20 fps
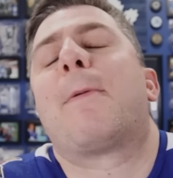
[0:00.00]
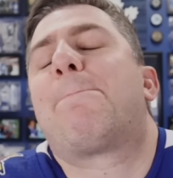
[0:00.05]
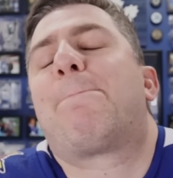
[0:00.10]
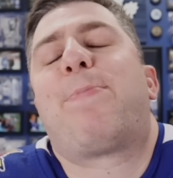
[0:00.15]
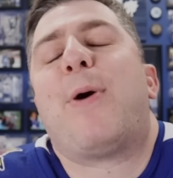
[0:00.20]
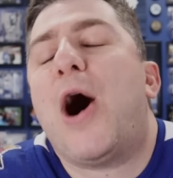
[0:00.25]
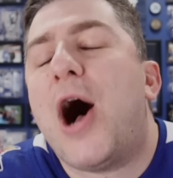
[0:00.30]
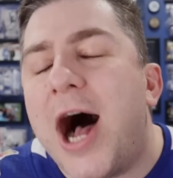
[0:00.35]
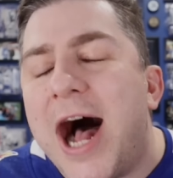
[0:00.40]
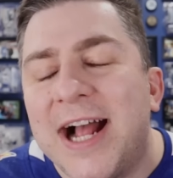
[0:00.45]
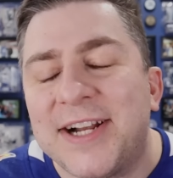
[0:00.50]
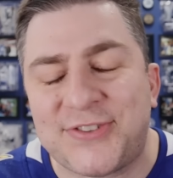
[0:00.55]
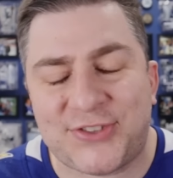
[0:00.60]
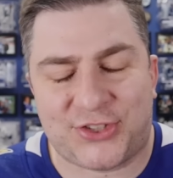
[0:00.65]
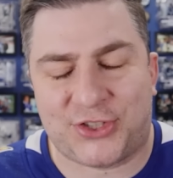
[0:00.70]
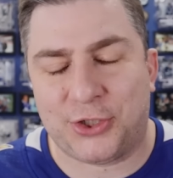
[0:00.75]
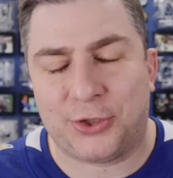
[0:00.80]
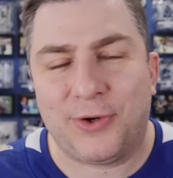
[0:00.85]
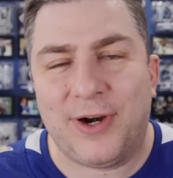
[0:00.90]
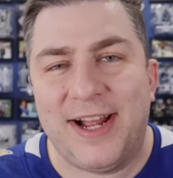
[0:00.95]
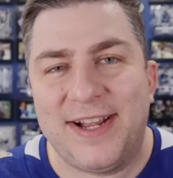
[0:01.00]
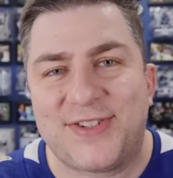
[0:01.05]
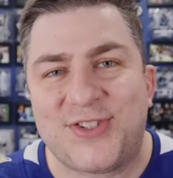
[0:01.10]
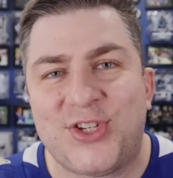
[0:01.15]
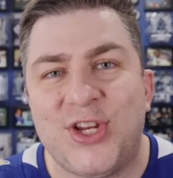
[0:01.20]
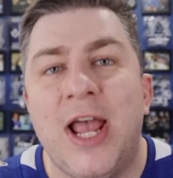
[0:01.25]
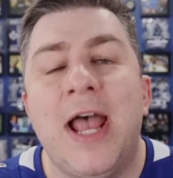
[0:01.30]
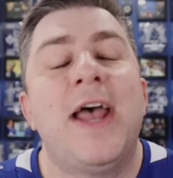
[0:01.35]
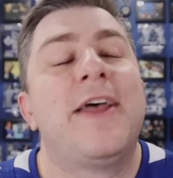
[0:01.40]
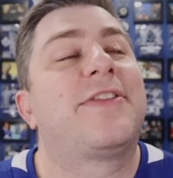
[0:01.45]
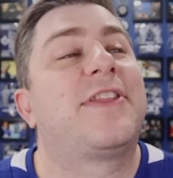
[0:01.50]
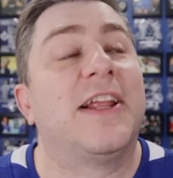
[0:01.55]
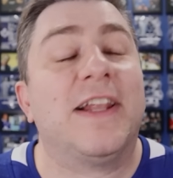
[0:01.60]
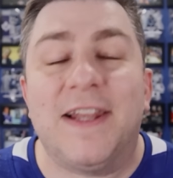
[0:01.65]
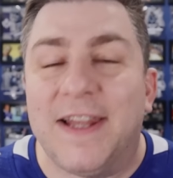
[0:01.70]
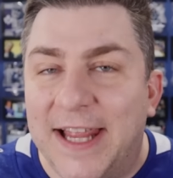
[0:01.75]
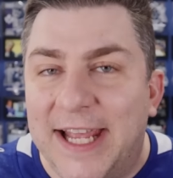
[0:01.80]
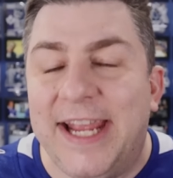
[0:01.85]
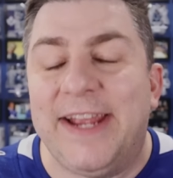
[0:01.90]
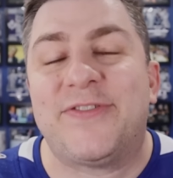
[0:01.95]
preposterous. The
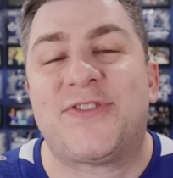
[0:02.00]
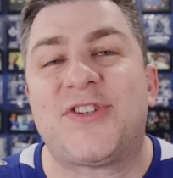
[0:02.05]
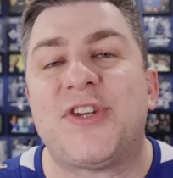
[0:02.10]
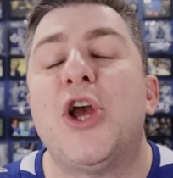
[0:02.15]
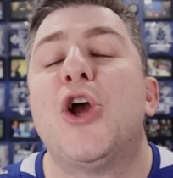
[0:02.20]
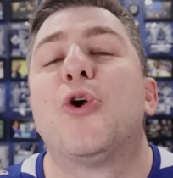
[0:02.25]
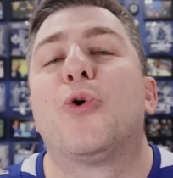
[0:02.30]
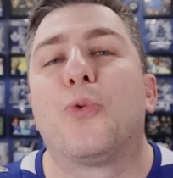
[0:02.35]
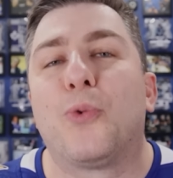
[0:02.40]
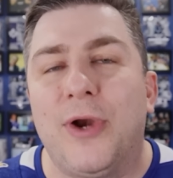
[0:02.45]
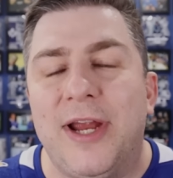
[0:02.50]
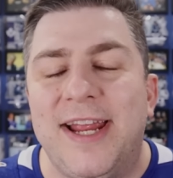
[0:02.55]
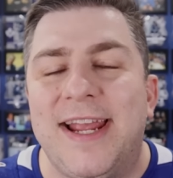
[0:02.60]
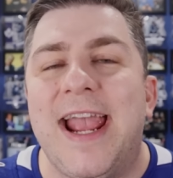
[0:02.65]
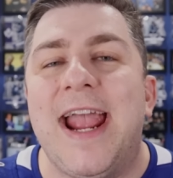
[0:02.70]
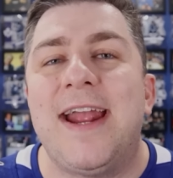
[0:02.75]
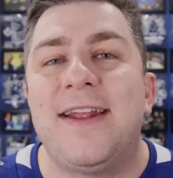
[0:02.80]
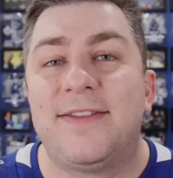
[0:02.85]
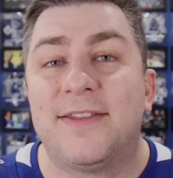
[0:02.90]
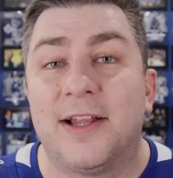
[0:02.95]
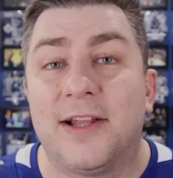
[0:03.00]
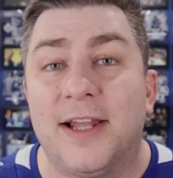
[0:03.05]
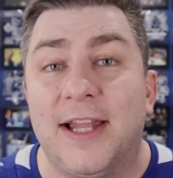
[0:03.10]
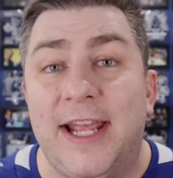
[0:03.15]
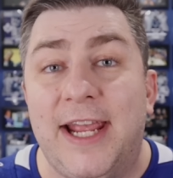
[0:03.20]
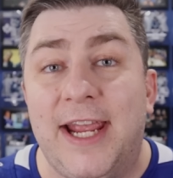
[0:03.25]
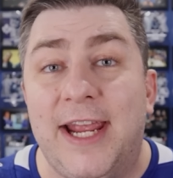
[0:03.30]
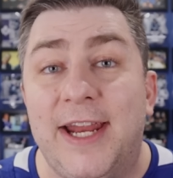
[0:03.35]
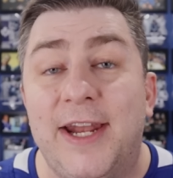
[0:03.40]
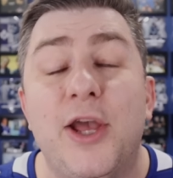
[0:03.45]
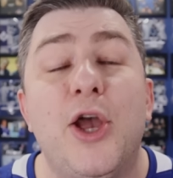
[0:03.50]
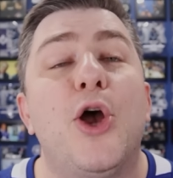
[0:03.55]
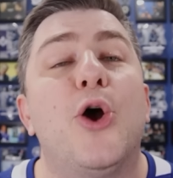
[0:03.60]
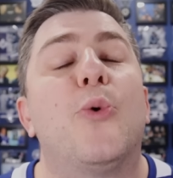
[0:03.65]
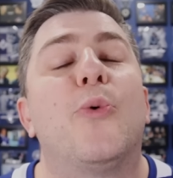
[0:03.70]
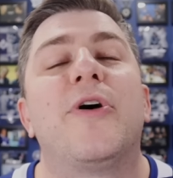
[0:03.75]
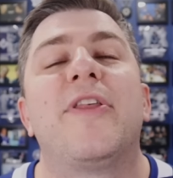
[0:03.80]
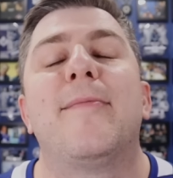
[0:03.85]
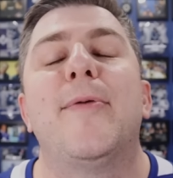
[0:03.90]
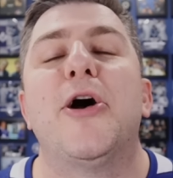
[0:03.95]
Leafs regain the lead
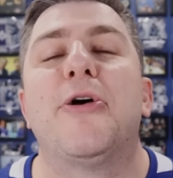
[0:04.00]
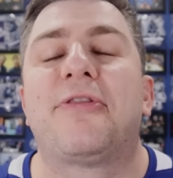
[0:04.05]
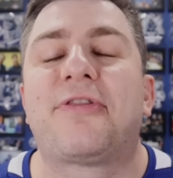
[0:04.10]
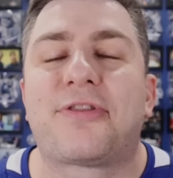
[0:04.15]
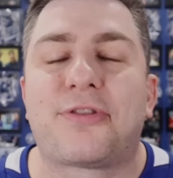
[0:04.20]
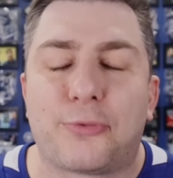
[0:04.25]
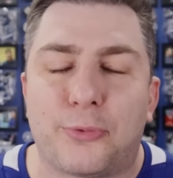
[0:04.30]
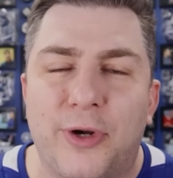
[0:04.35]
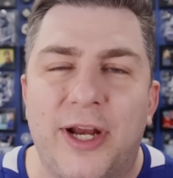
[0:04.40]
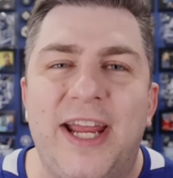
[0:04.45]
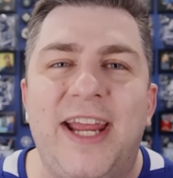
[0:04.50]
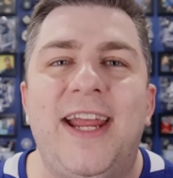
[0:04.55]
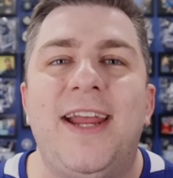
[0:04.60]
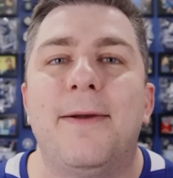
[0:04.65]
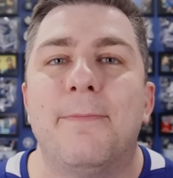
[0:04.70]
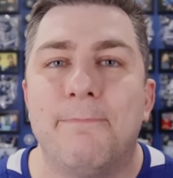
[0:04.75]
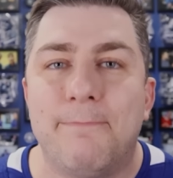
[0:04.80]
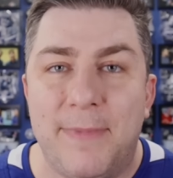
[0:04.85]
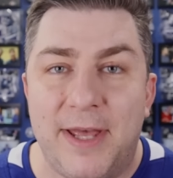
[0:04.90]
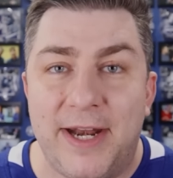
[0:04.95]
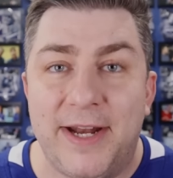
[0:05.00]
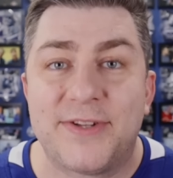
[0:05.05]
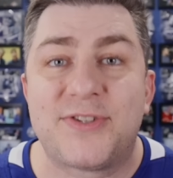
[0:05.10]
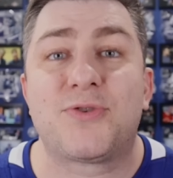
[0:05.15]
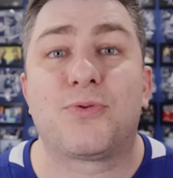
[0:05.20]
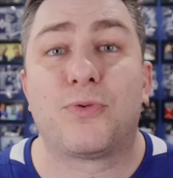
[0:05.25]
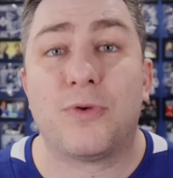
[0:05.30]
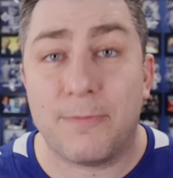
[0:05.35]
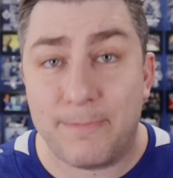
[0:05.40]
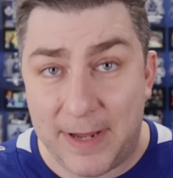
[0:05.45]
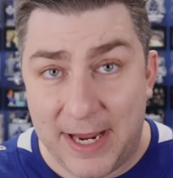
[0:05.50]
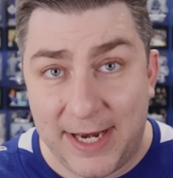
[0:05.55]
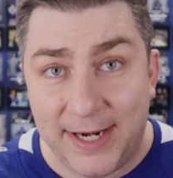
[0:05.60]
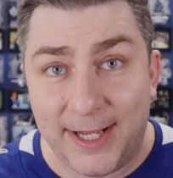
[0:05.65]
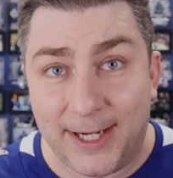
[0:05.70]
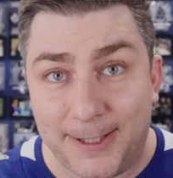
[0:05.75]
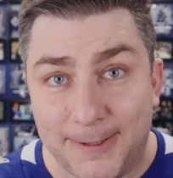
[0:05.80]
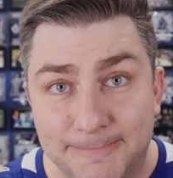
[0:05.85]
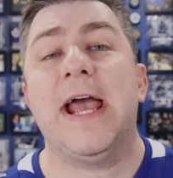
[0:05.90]
with about three minutes remaining.